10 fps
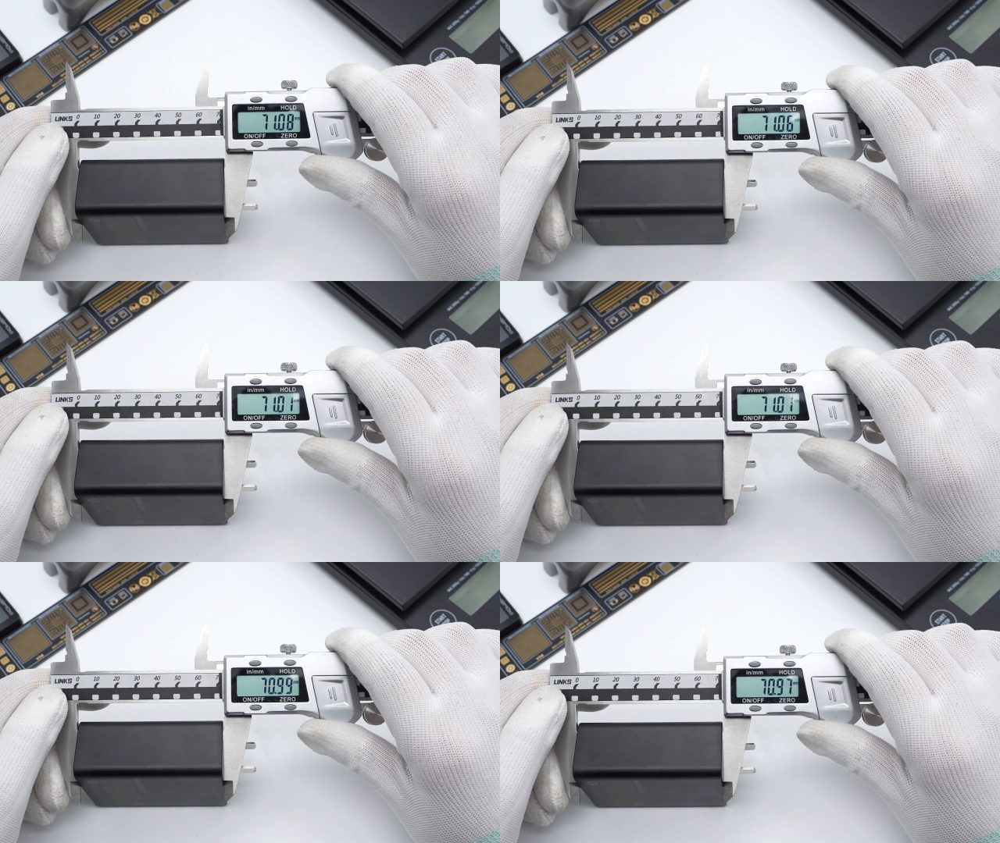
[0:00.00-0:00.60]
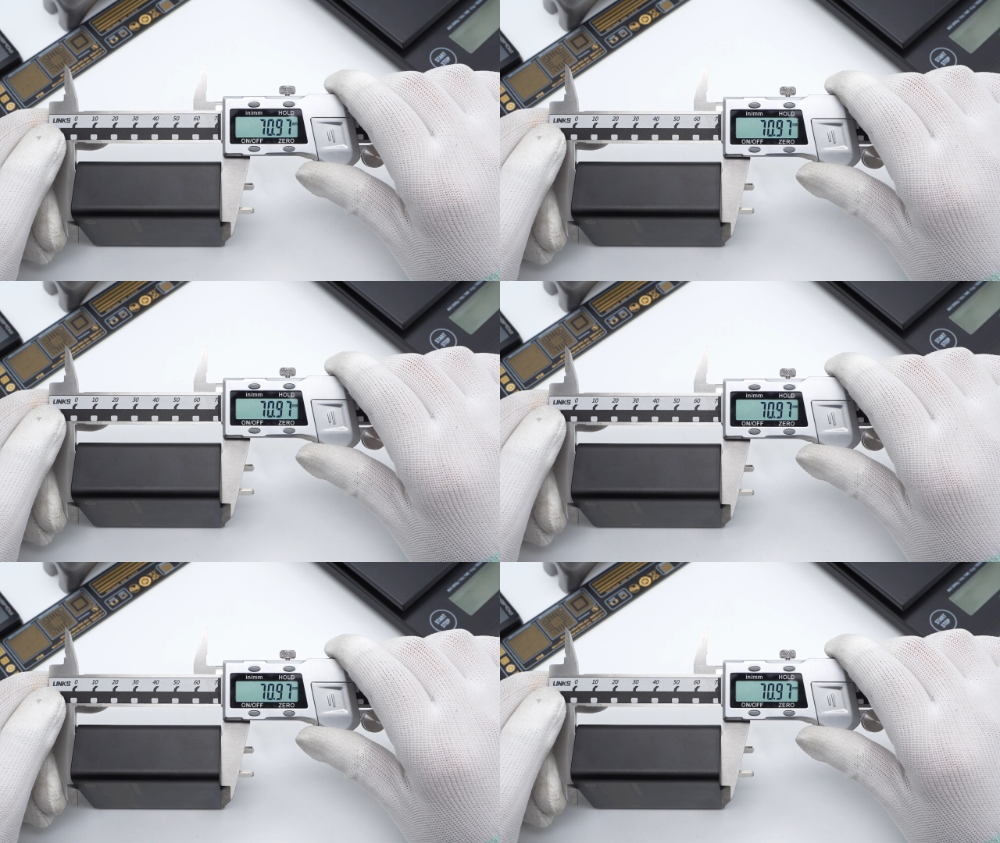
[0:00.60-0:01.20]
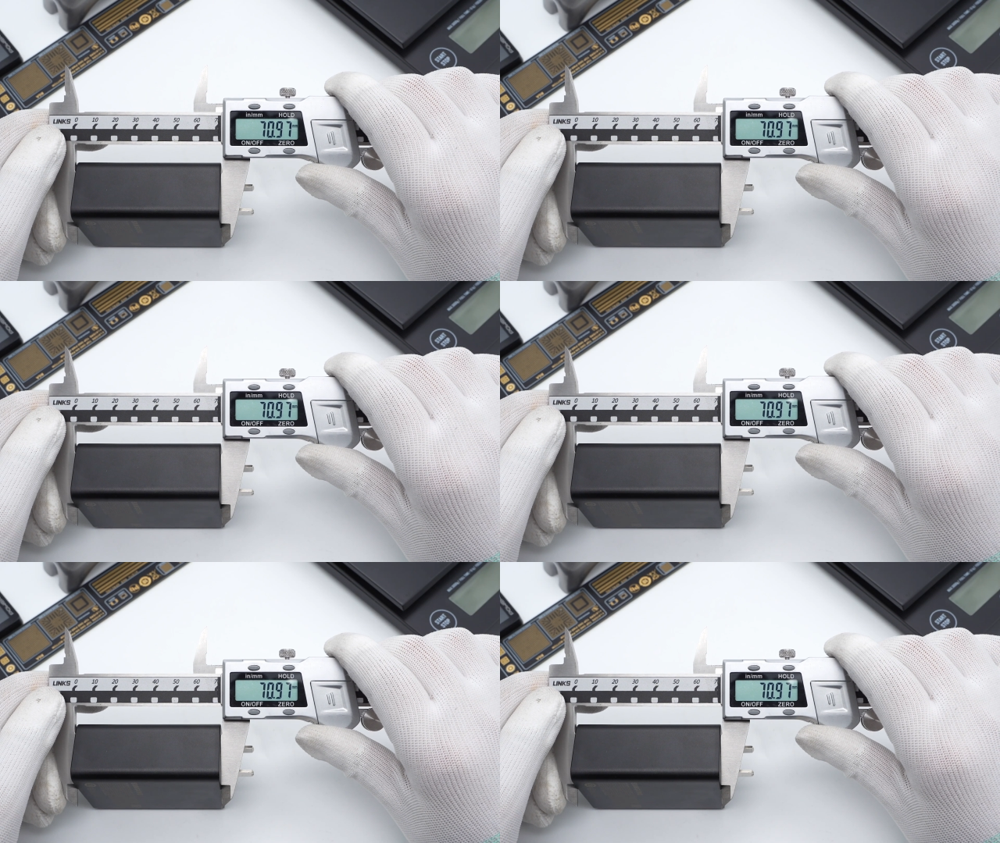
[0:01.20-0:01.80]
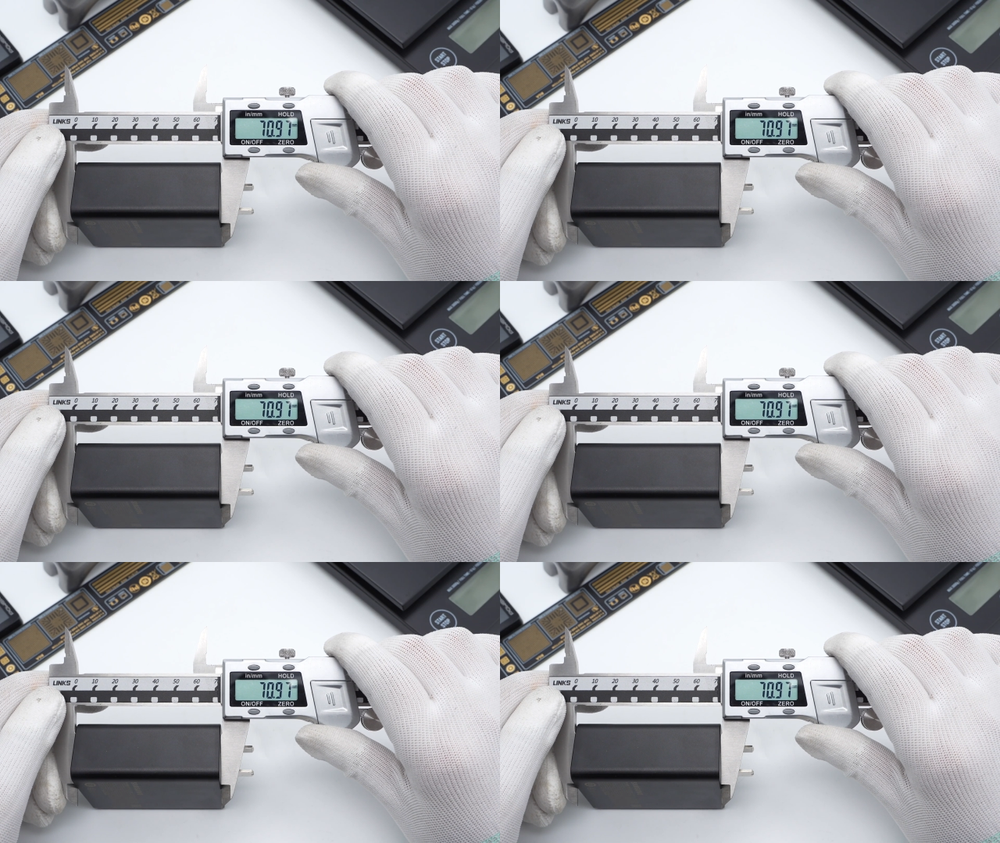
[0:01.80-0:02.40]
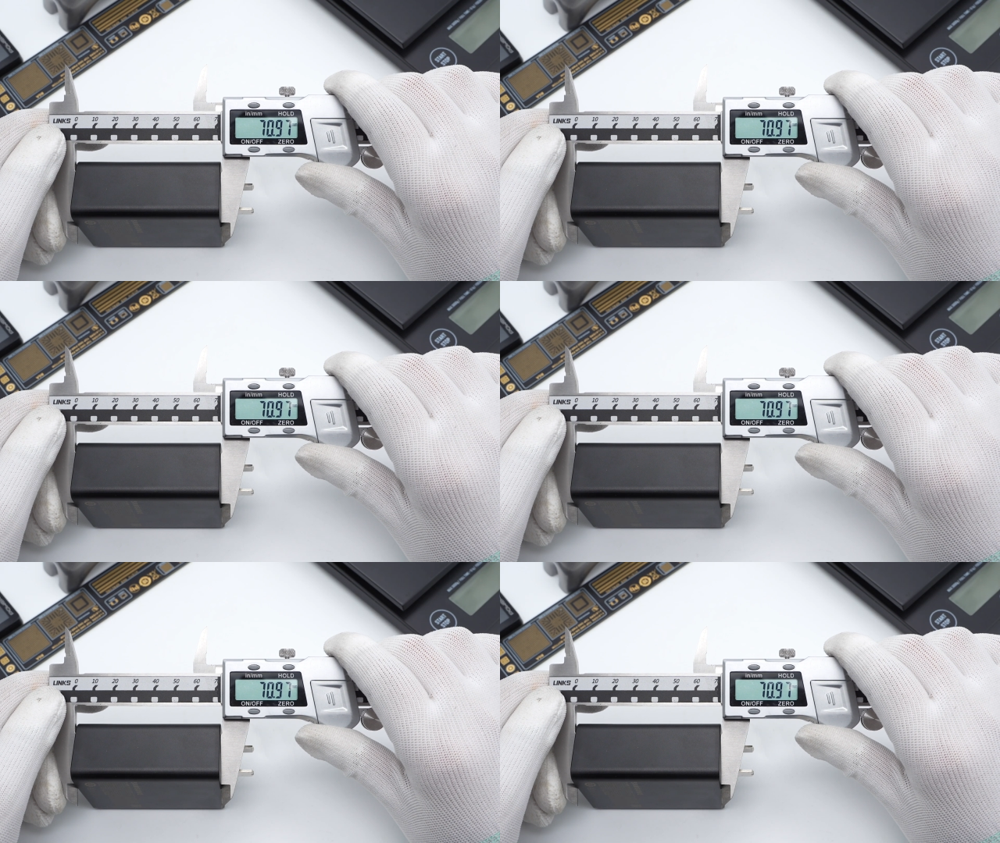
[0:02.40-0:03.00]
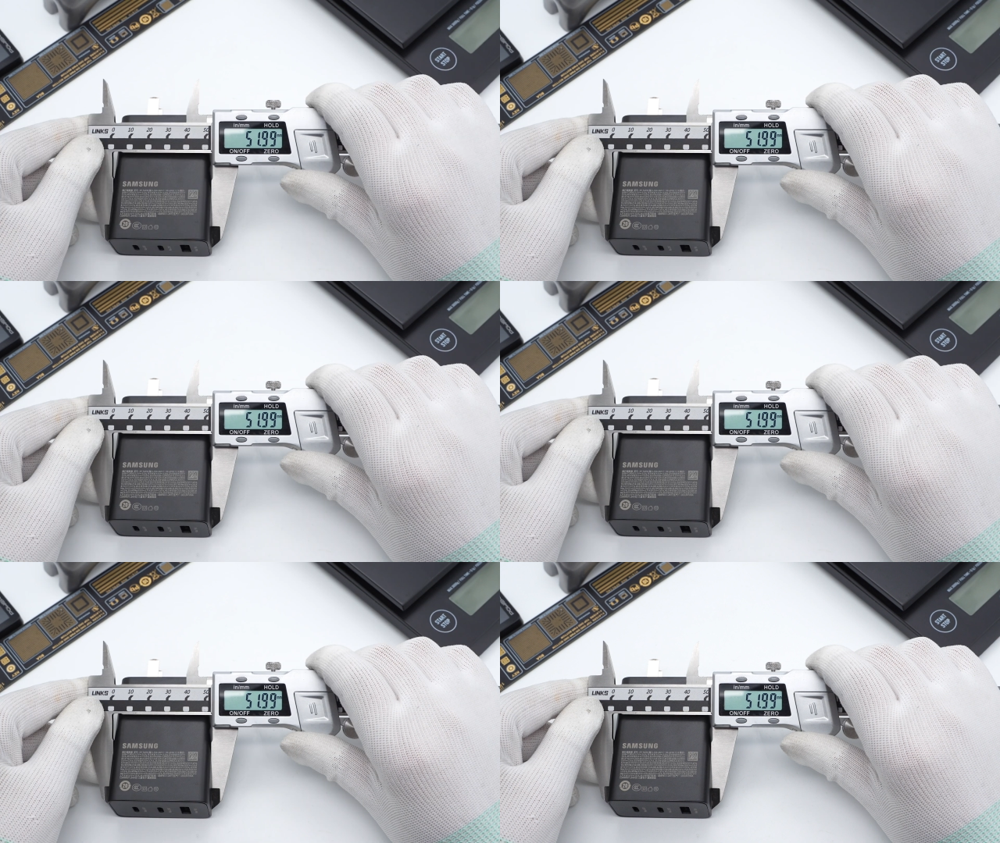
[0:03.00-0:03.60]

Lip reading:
No face is visible, so there are no lips to read.